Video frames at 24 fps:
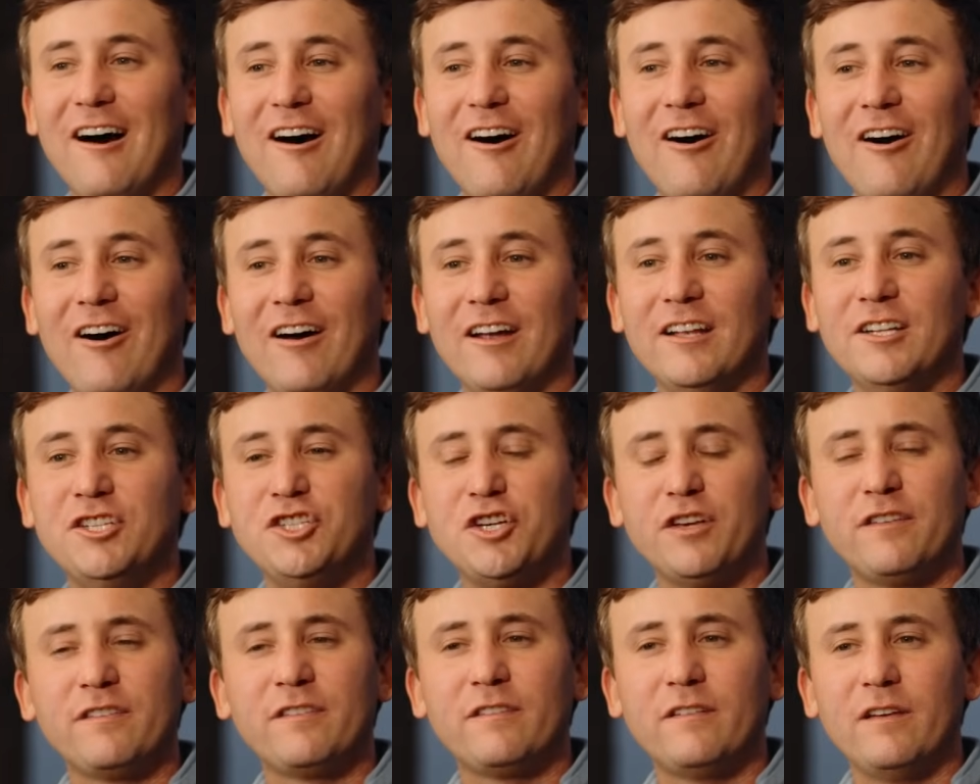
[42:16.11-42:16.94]
on uh,
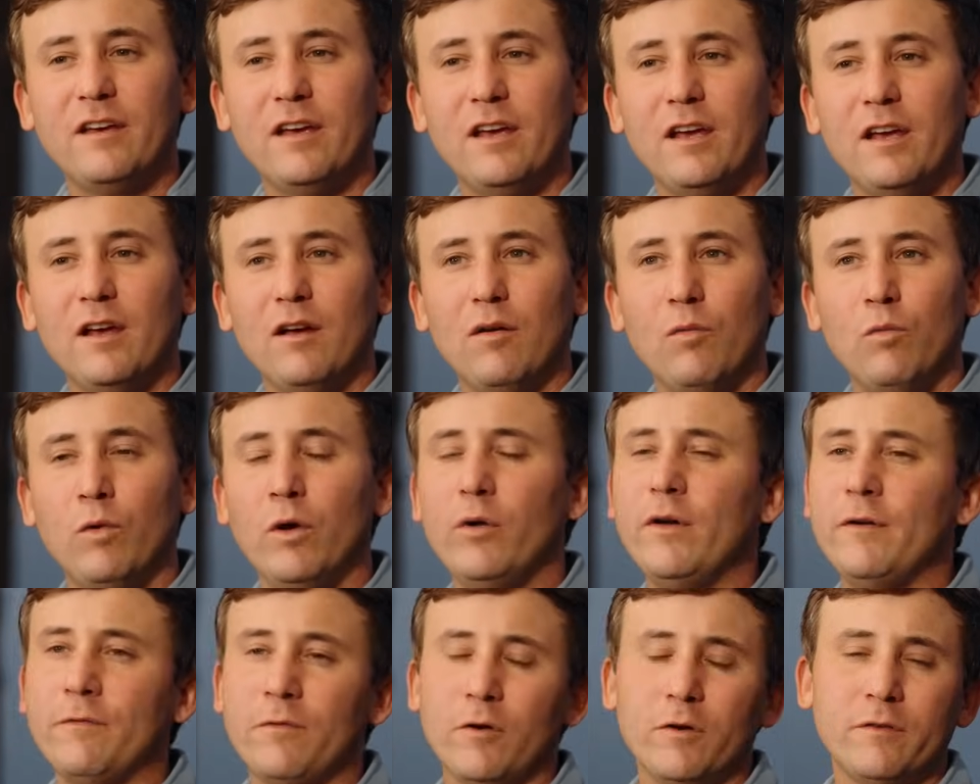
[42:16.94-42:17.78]
just
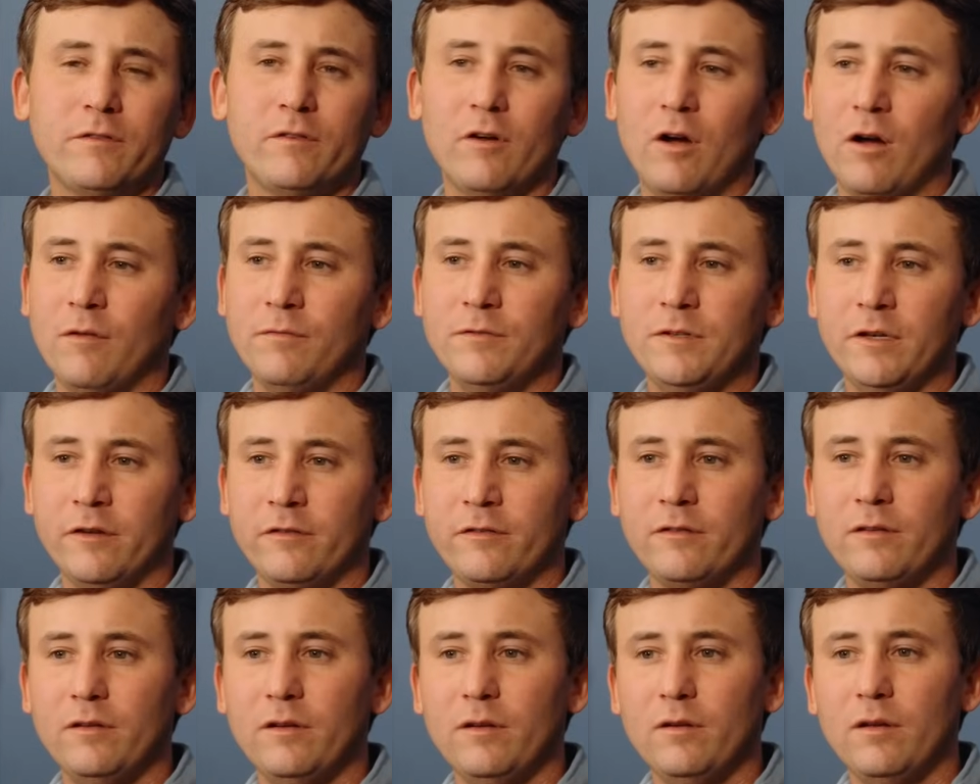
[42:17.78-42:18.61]
really first off,
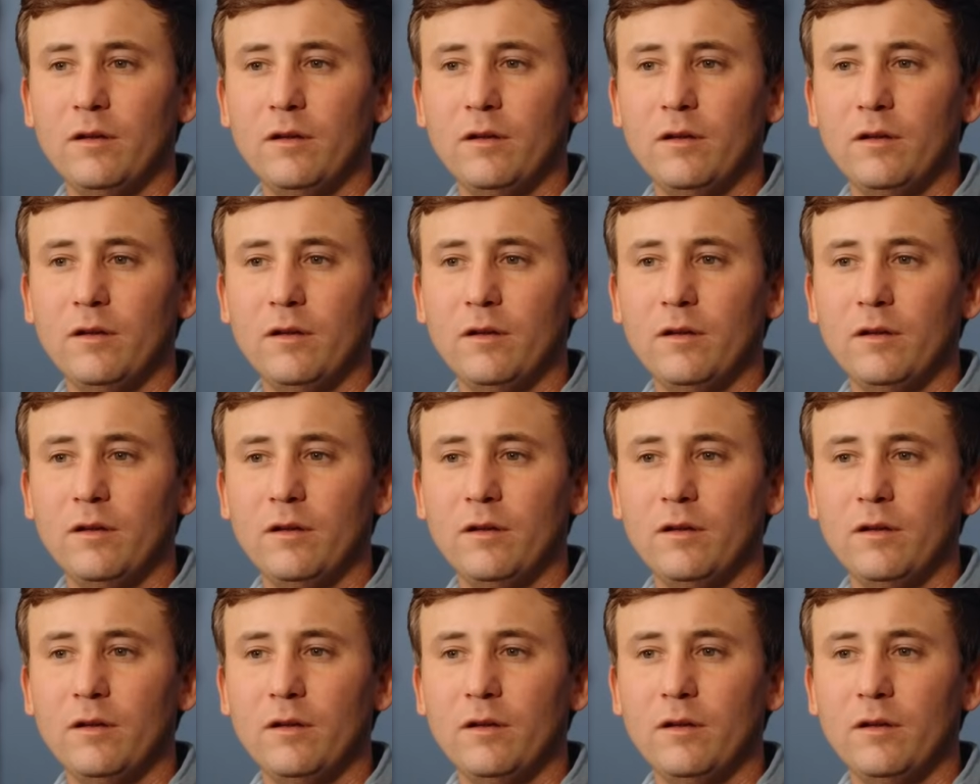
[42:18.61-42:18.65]
just